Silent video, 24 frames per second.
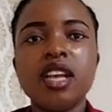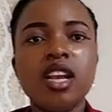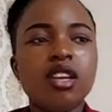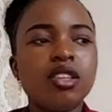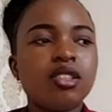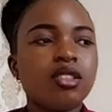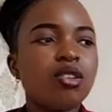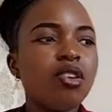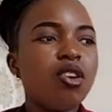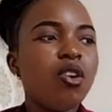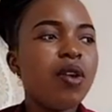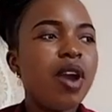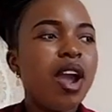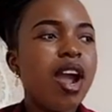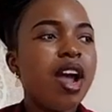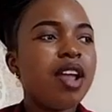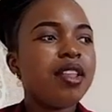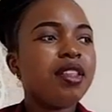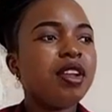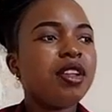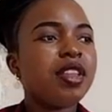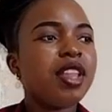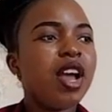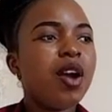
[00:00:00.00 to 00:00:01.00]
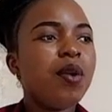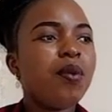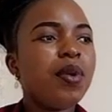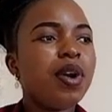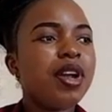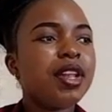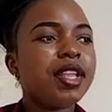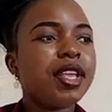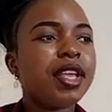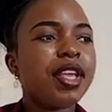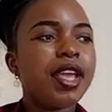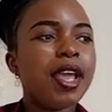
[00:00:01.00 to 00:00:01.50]
So another
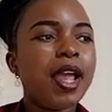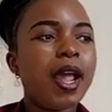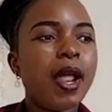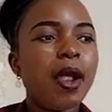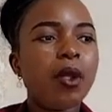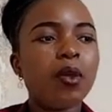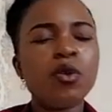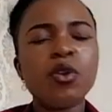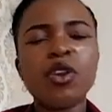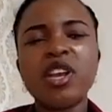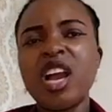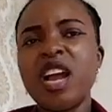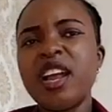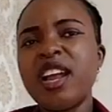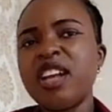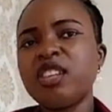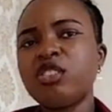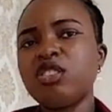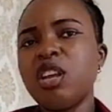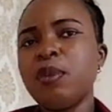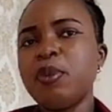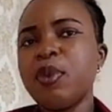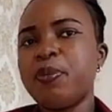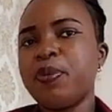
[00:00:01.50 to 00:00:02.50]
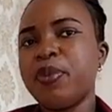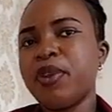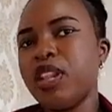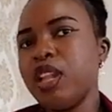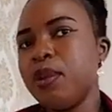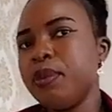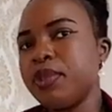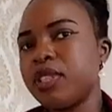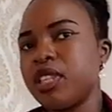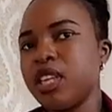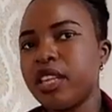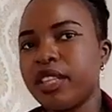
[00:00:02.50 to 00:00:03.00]
one here, you can actually be paid, let
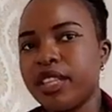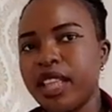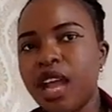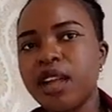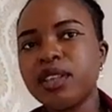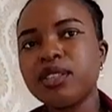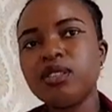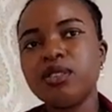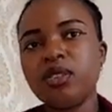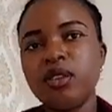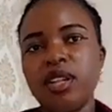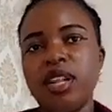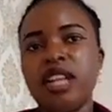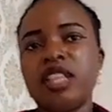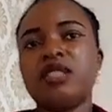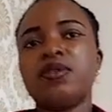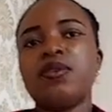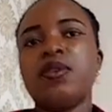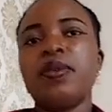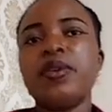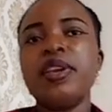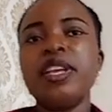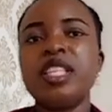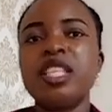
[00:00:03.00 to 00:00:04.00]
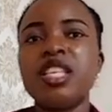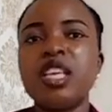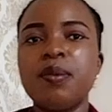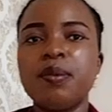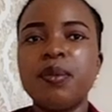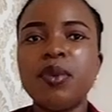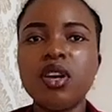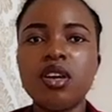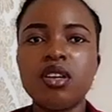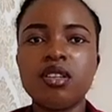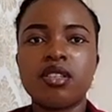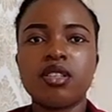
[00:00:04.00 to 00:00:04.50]
me say, $1,000 for it a
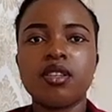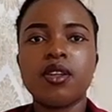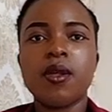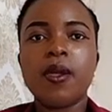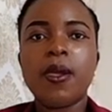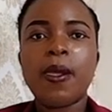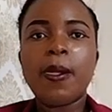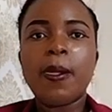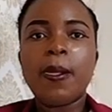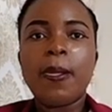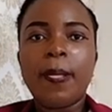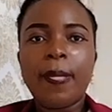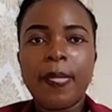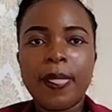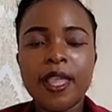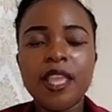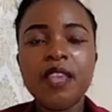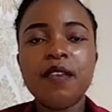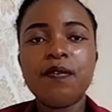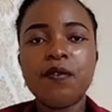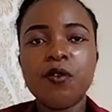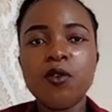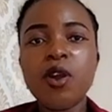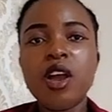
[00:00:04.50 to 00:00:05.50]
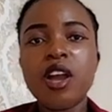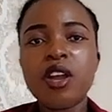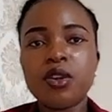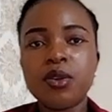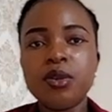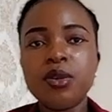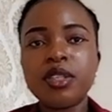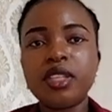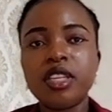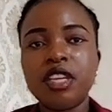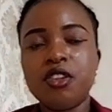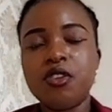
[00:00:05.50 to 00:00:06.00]
month. If you are
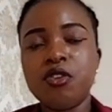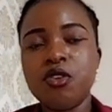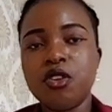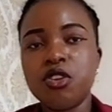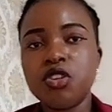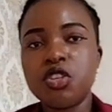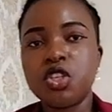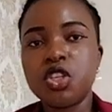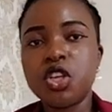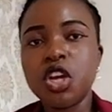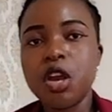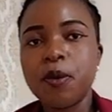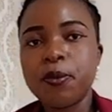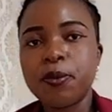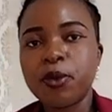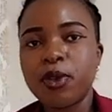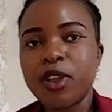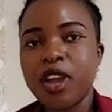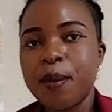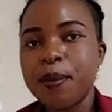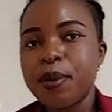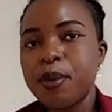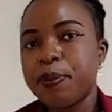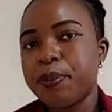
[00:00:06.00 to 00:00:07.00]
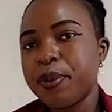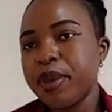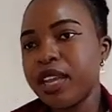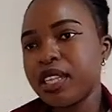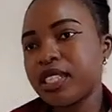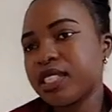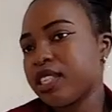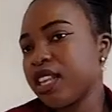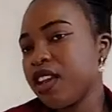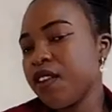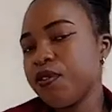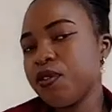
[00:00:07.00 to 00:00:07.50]
good in your job, you can be paid
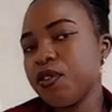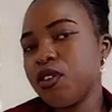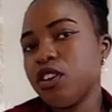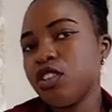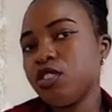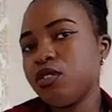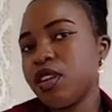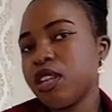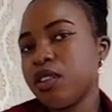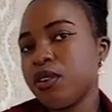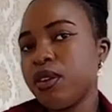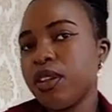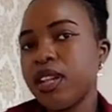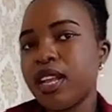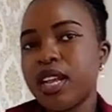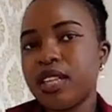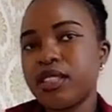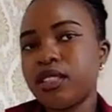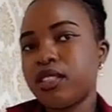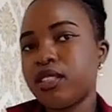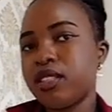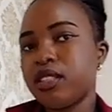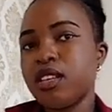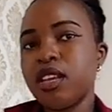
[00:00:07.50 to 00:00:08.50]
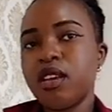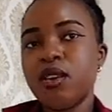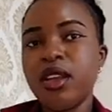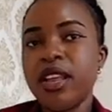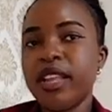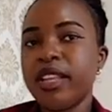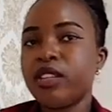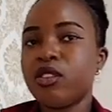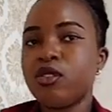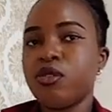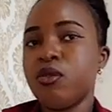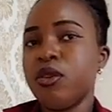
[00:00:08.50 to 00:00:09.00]
$700
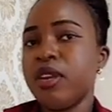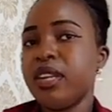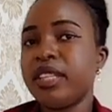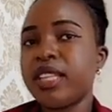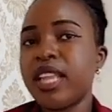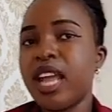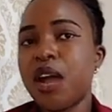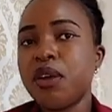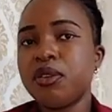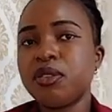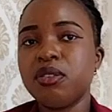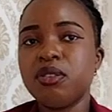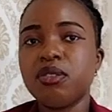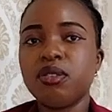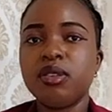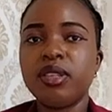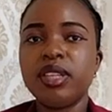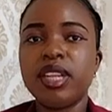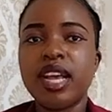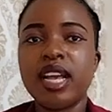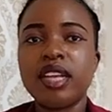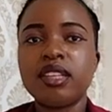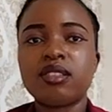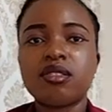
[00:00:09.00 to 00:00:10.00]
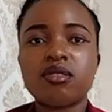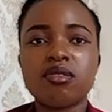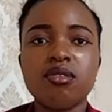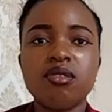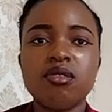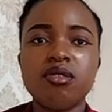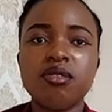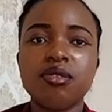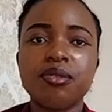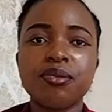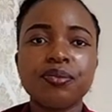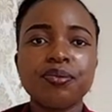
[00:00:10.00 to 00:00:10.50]
to $1,000.
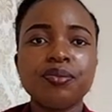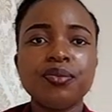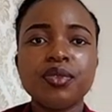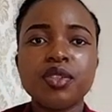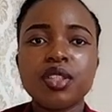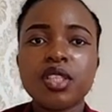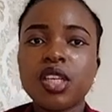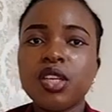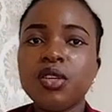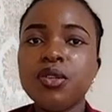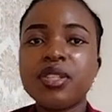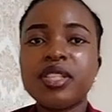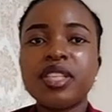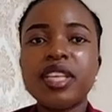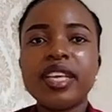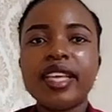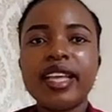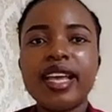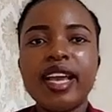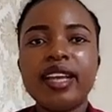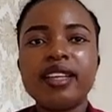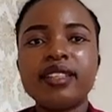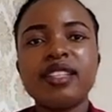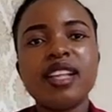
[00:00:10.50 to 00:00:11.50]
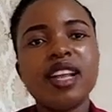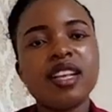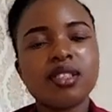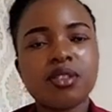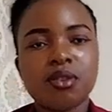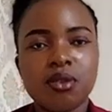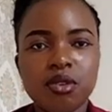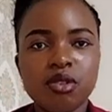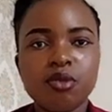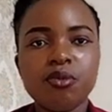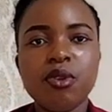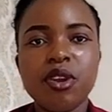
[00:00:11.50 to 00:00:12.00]
So you see, guys, that's
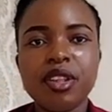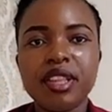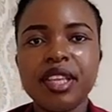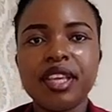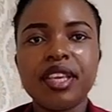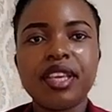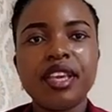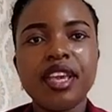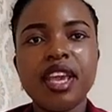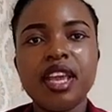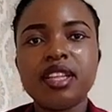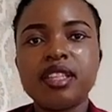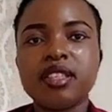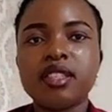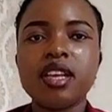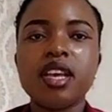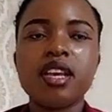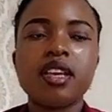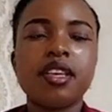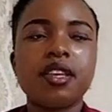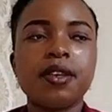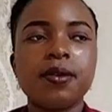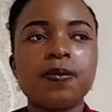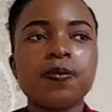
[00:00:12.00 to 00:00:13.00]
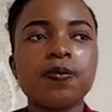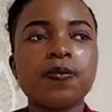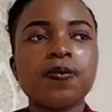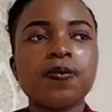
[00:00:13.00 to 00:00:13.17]
good money here in Turkey.